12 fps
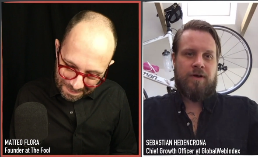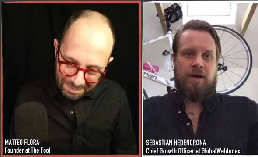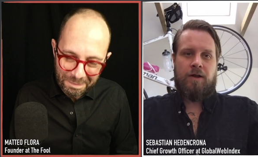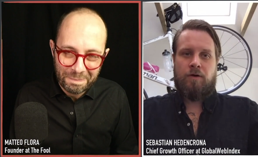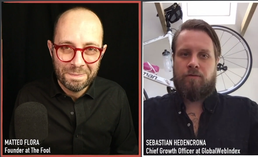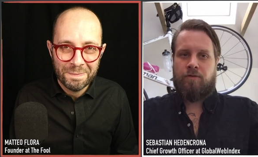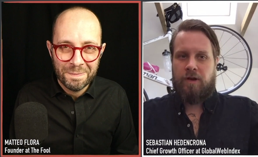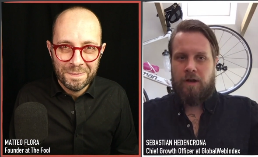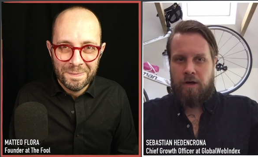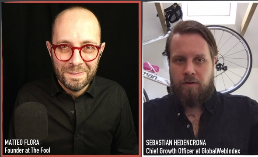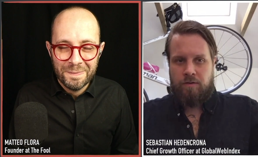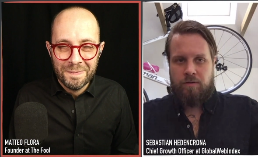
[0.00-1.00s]
Speaker 1: we've done over the
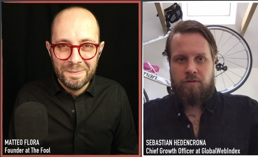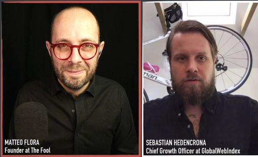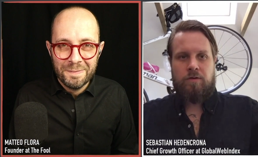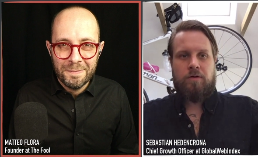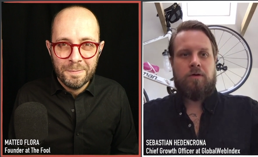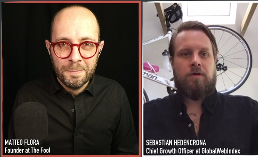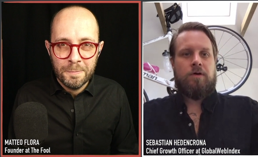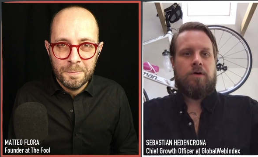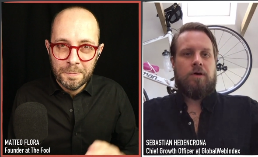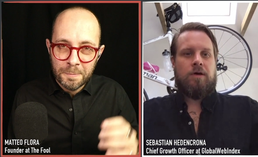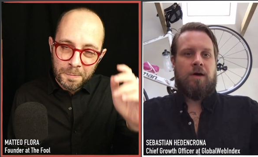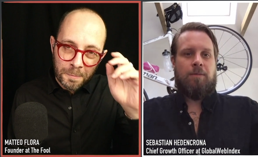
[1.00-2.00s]
last
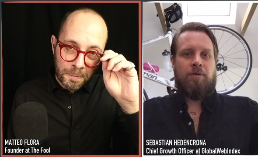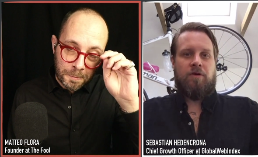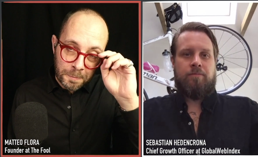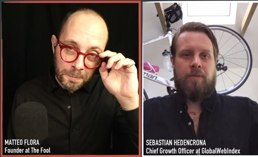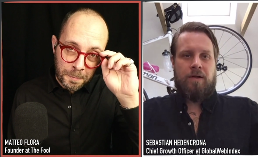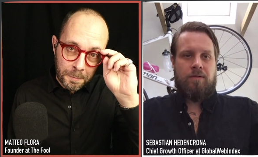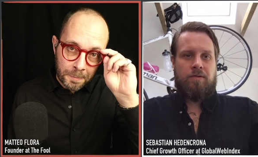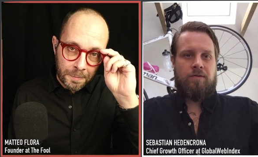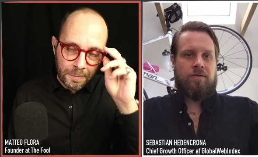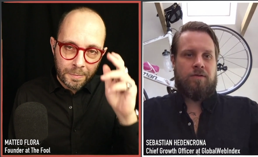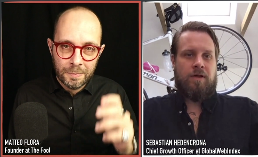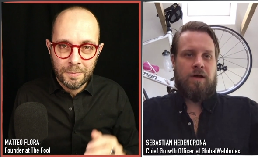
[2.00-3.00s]
couple of
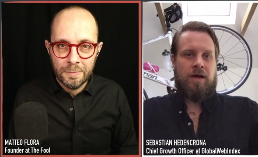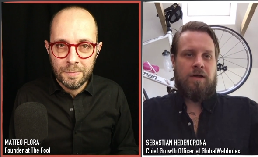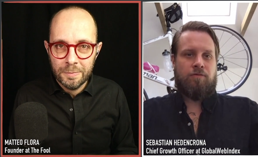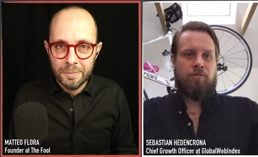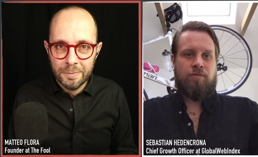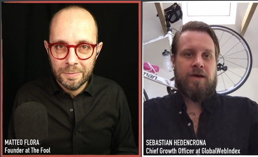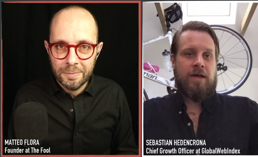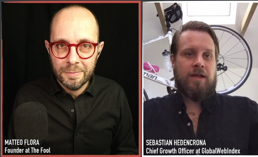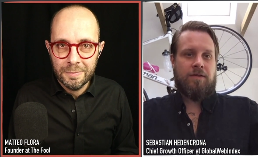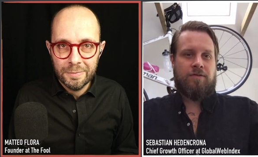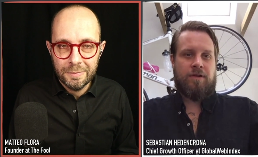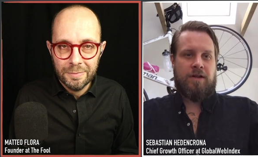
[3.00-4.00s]
months has
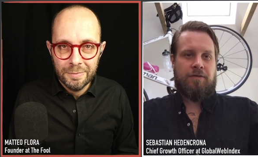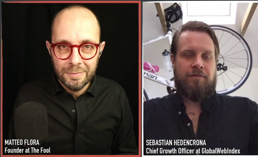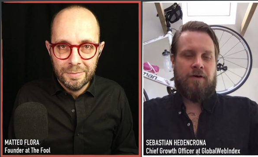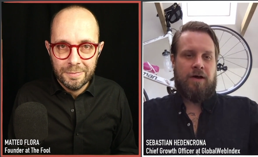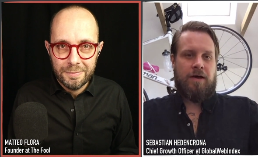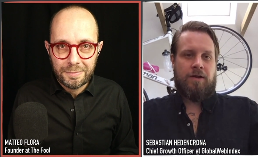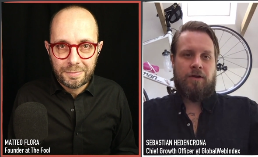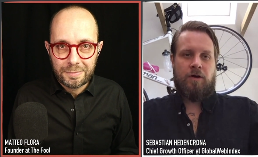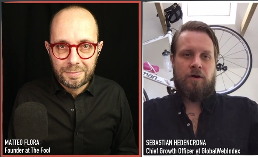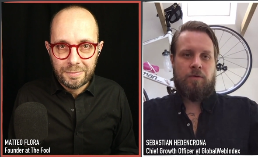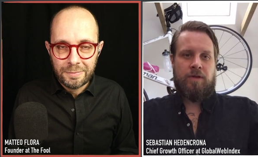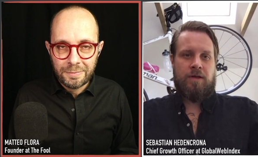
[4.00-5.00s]
really solidified, you
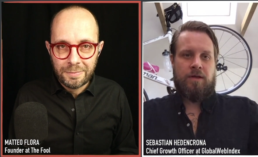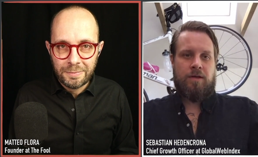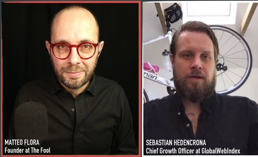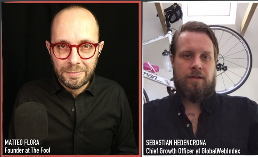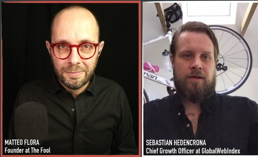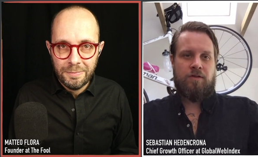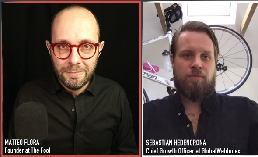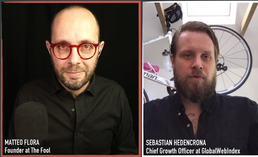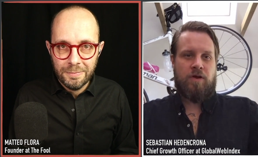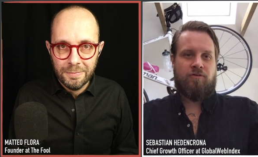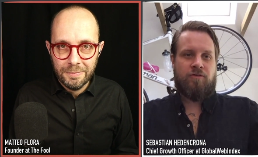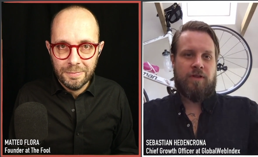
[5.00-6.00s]
know, the
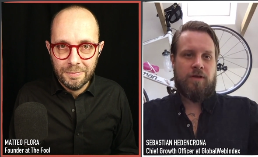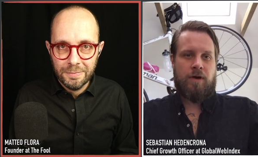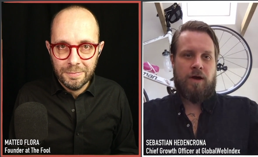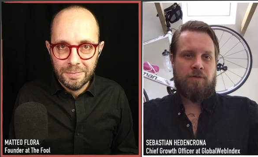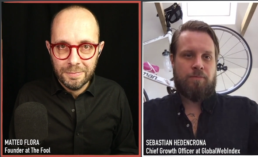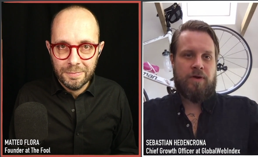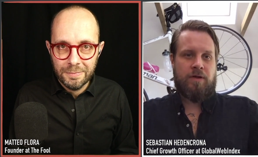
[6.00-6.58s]
inspiration that you guys